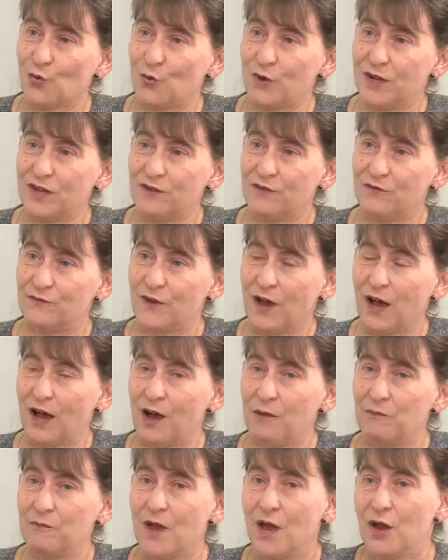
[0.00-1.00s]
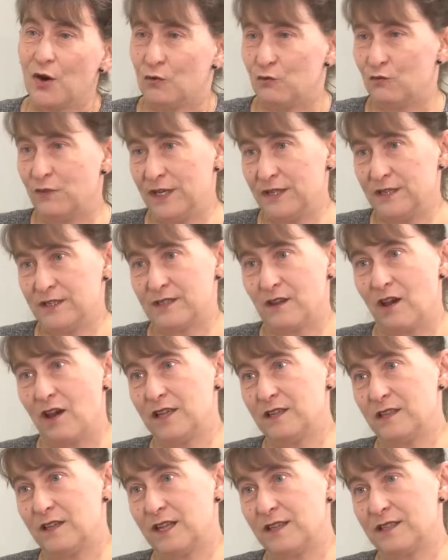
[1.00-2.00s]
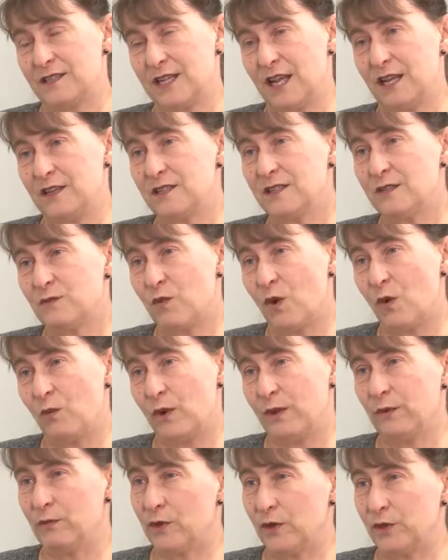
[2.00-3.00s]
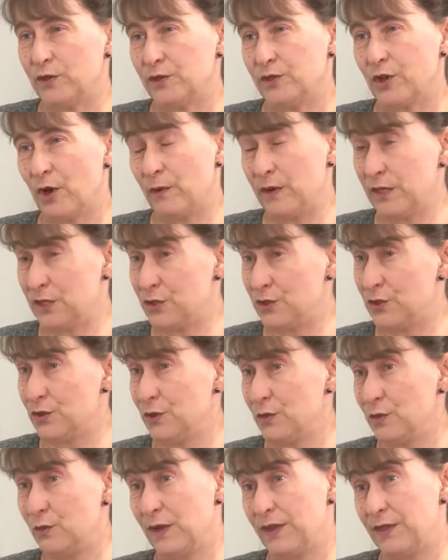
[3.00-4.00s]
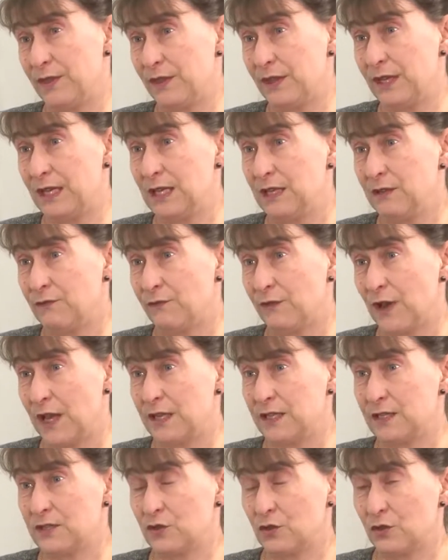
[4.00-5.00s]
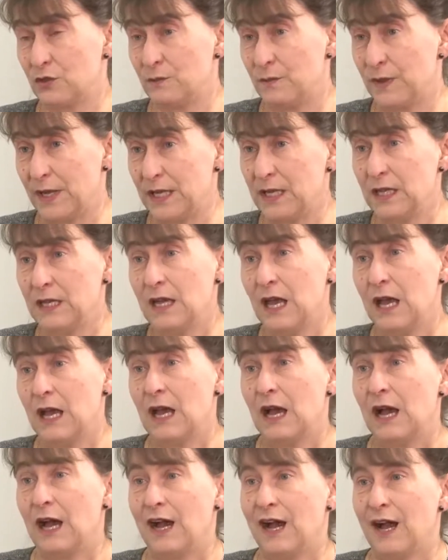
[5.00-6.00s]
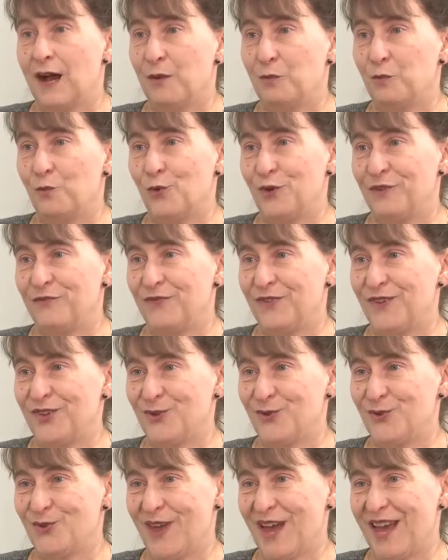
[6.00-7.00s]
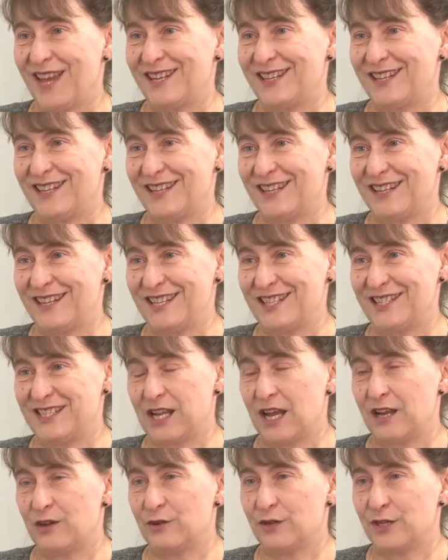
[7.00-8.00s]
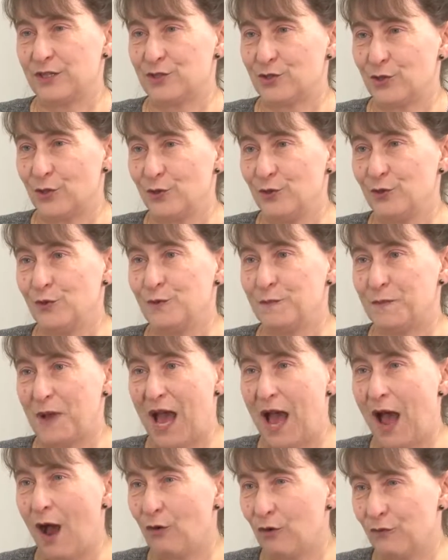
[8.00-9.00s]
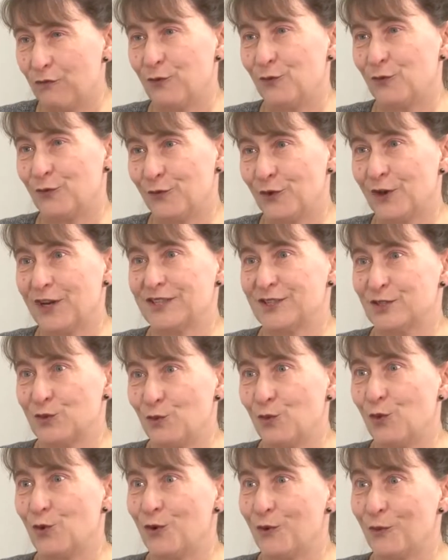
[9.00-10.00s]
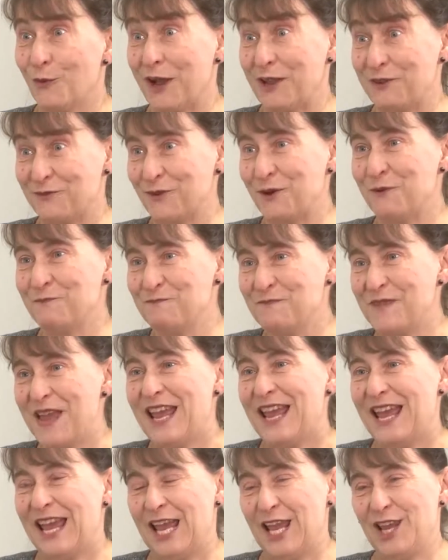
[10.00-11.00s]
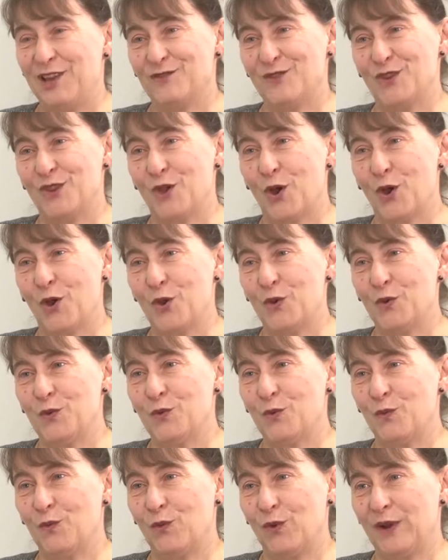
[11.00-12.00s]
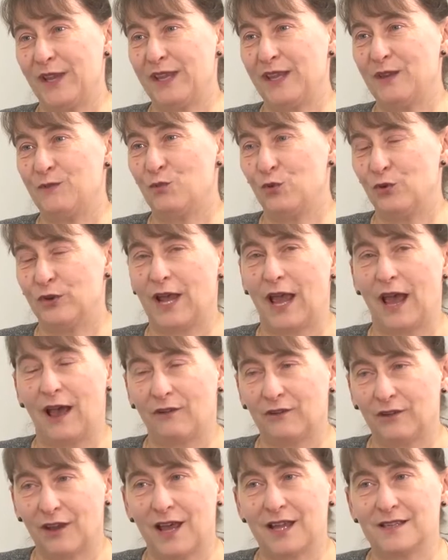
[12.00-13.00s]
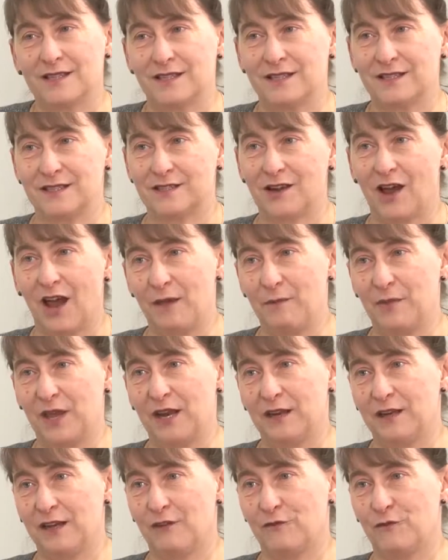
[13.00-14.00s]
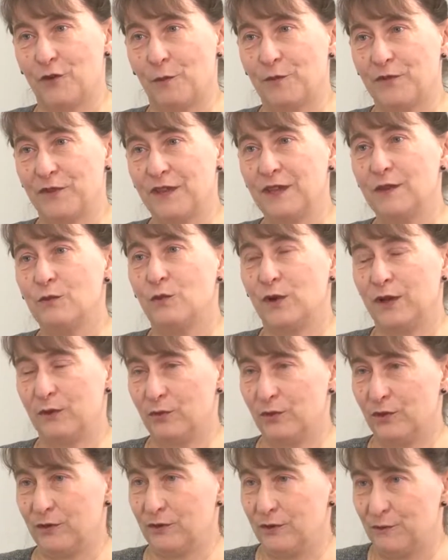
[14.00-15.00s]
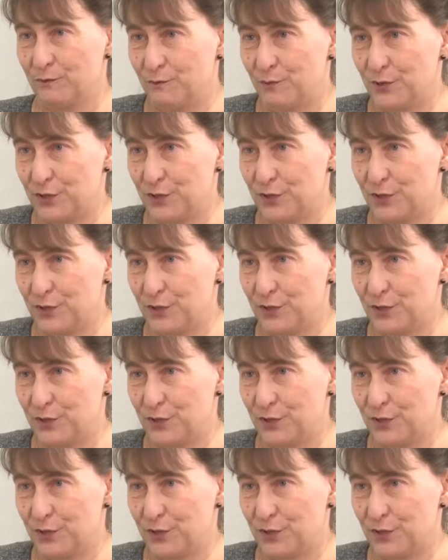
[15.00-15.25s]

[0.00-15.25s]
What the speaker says: we've redesigned and extended what we were going to do with the phase 2B. We feel that these data are too powerful for us to walk away from. Even though we would out-license diabetic nephropathy, we would